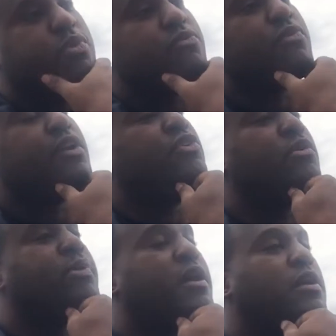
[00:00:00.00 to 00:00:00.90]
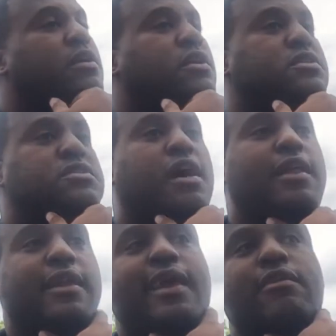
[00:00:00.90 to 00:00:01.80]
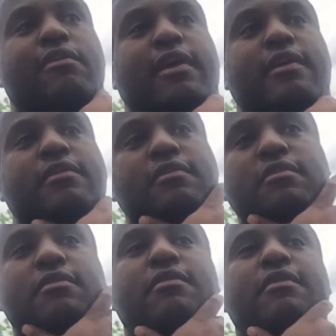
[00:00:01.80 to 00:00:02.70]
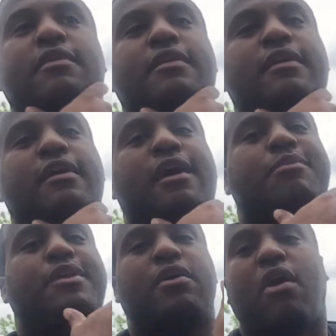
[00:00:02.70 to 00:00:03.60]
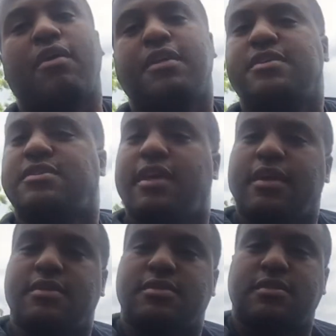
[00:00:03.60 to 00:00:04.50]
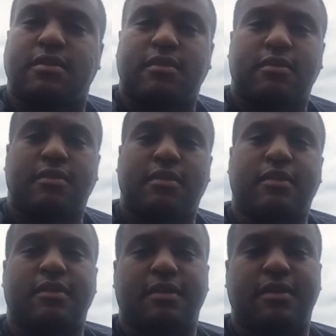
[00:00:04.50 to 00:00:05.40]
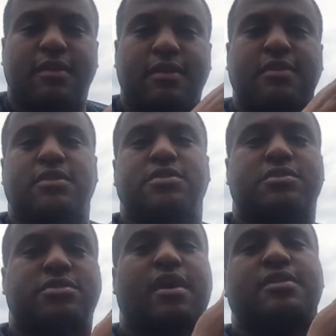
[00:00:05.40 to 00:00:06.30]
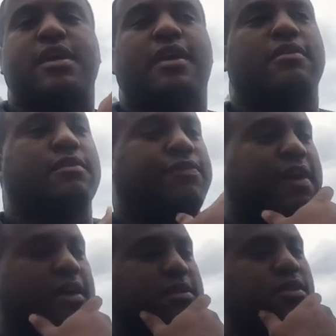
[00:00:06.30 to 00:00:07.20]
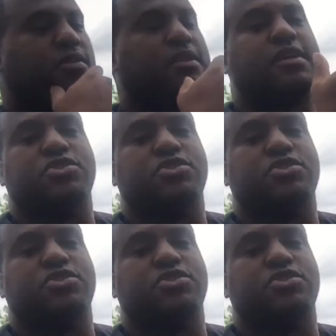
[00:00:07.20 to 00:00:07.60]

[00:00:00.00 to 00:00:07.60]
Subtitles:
would run you about a good solid 8 grand. I mean, all these things, you start taking into effect, the